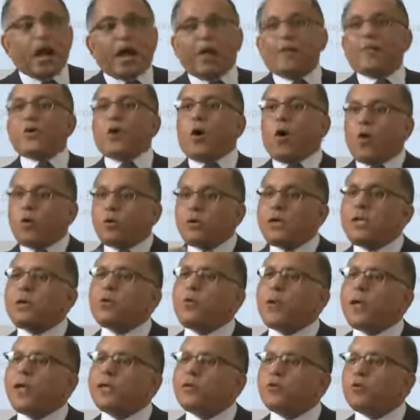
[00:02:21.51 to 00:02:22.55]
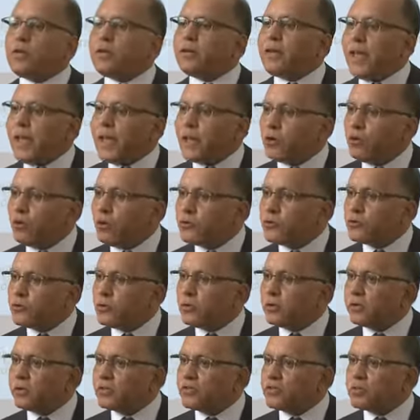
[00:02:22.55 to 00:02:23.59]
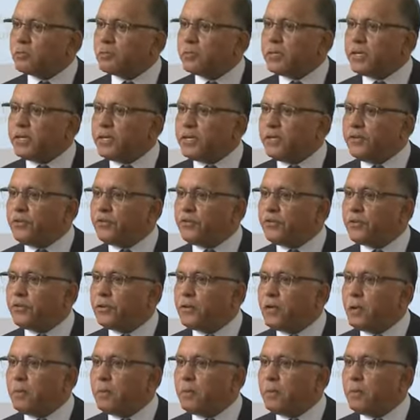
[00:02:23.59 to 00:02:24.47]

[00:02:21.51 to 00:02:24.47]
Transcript: And the only way you can hang on to your customer is